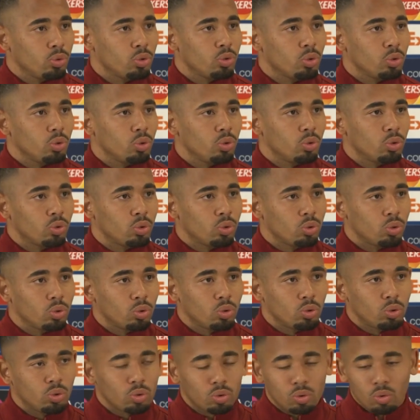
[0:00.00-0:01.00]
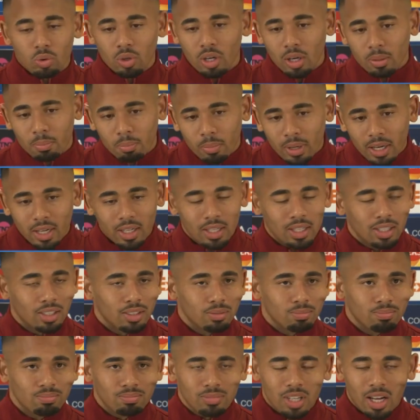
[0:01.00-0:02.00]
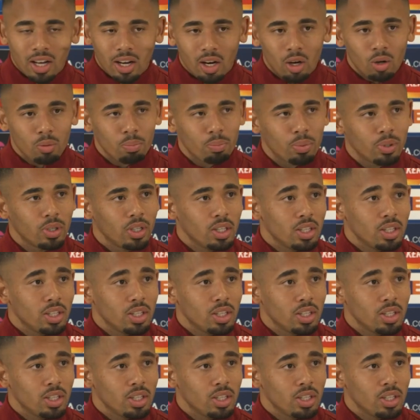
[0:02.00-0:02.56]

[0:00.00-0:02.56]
to to to come back and help